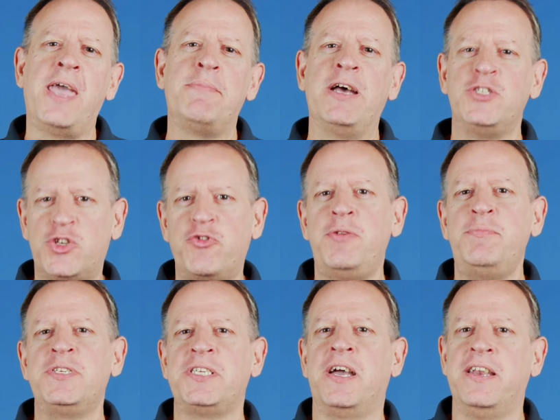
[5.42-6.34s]
about Stream
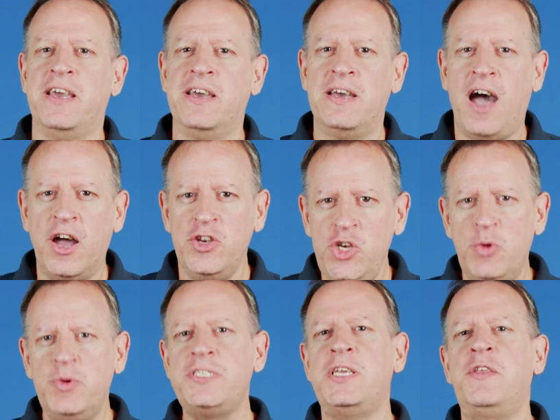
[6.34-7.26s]
Designer, our
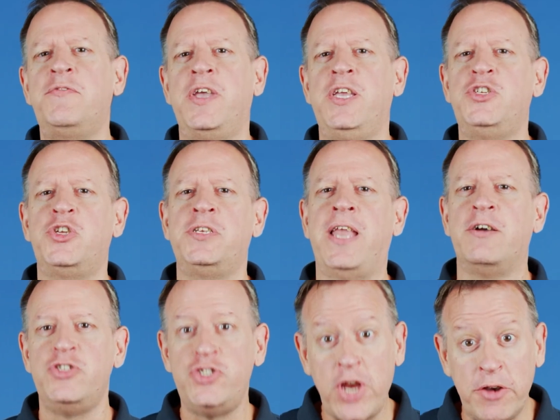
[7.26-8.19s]
newest innovation now
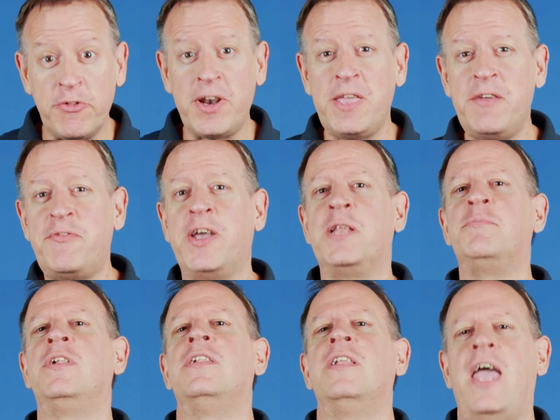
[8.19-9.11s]
generally
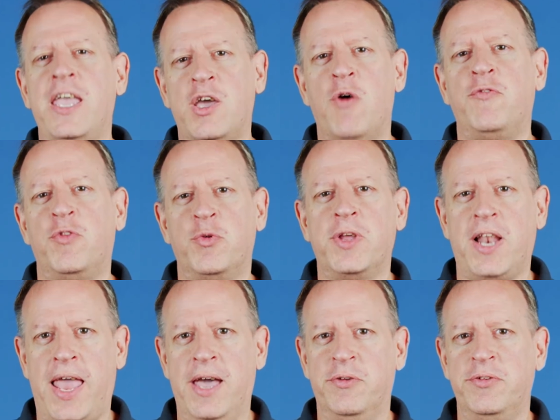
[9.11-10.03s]
available in Confluent
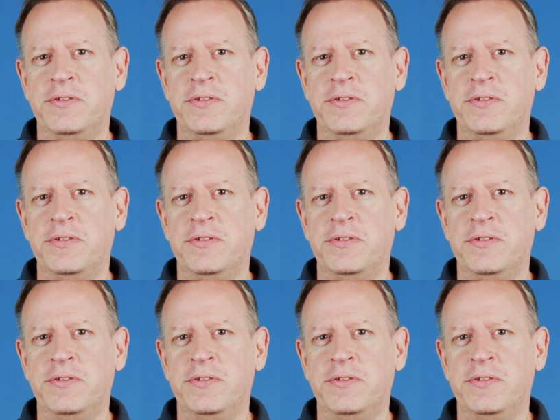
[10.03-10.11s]
Cloud.